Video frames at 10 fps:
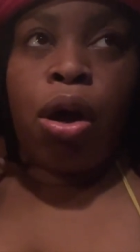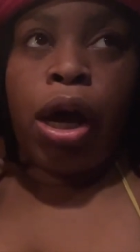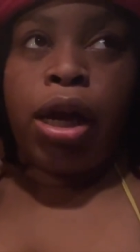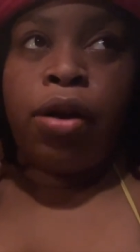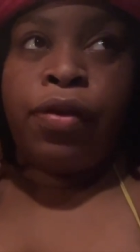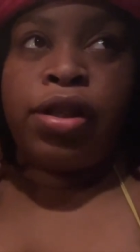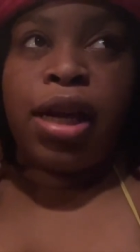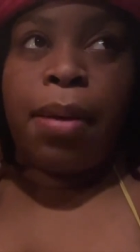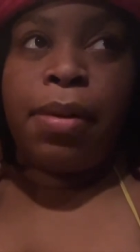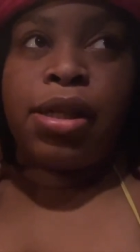And the reason
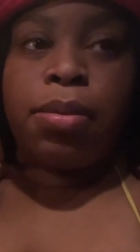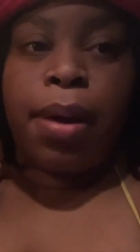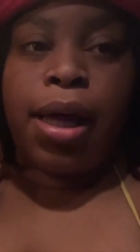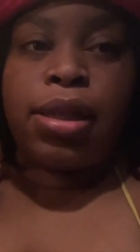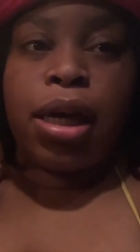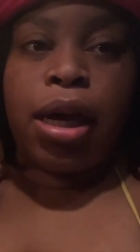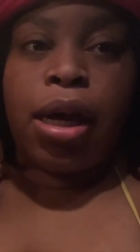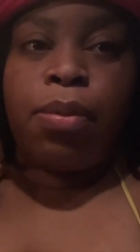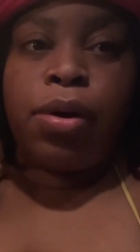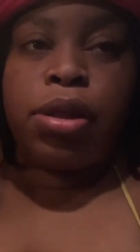I missed my
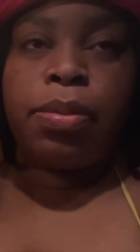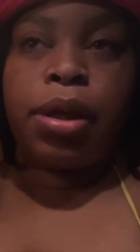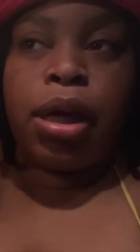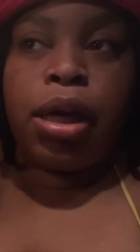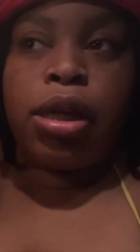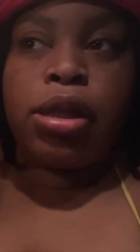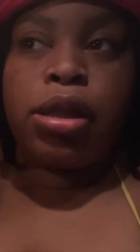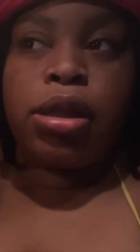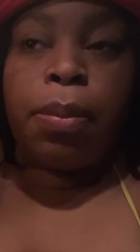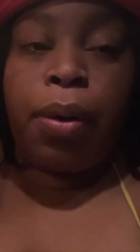time was
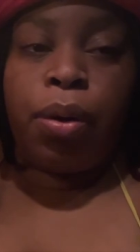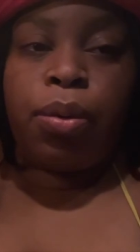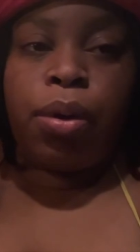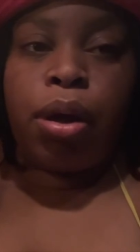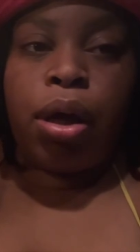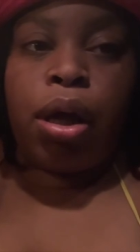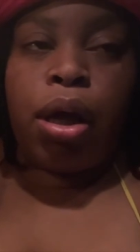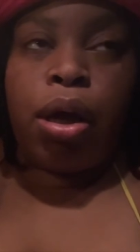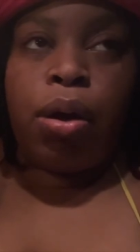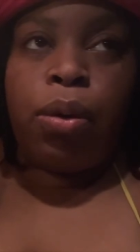because the boat
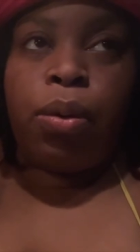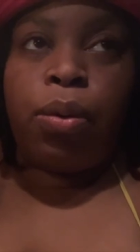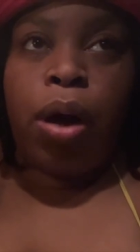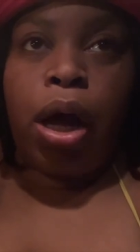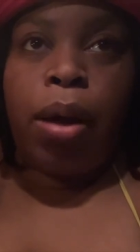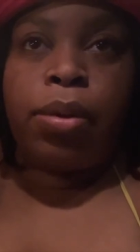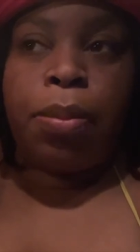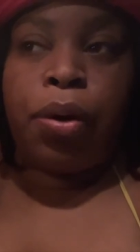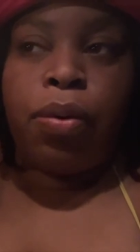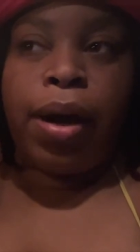ride
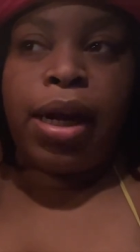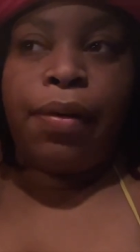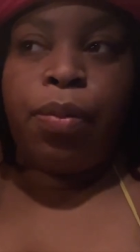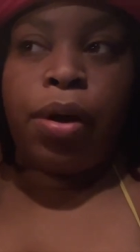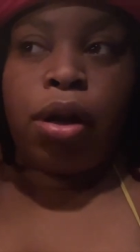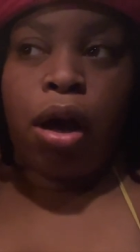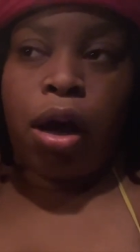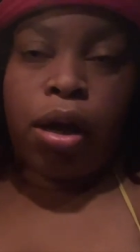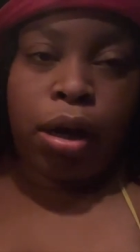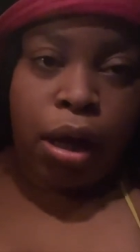that we went
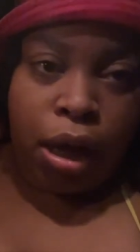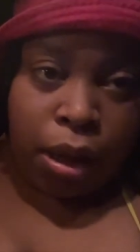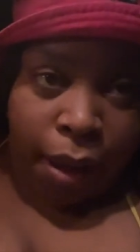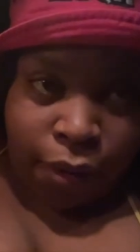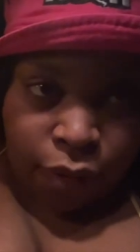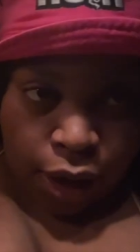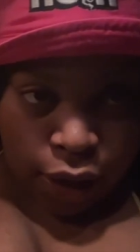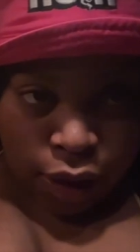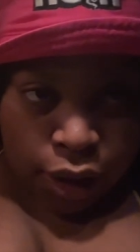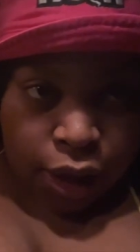on,
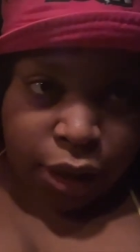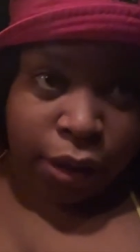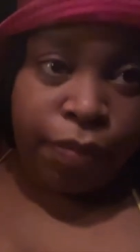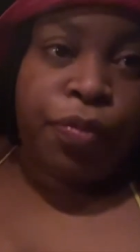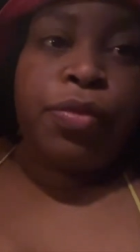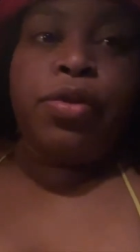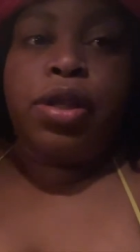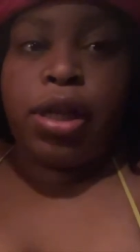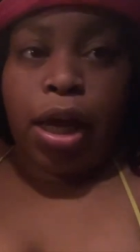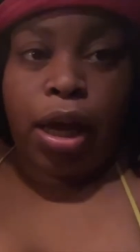ironically,
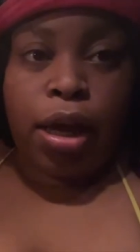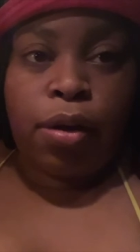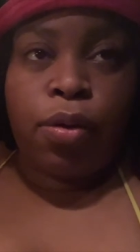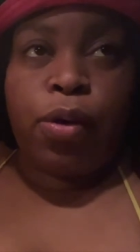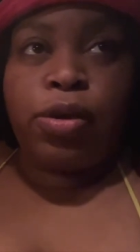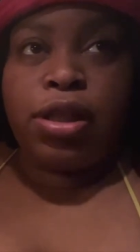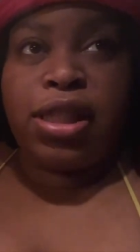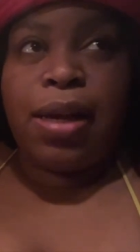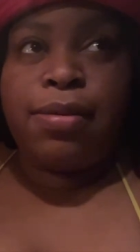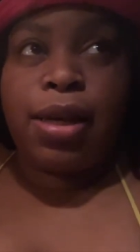today was the
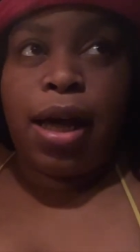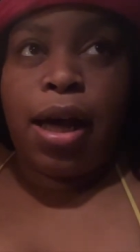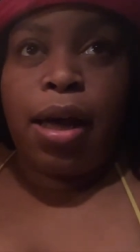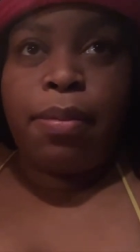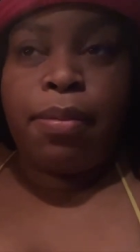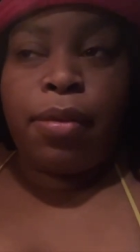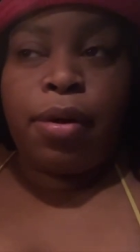same time.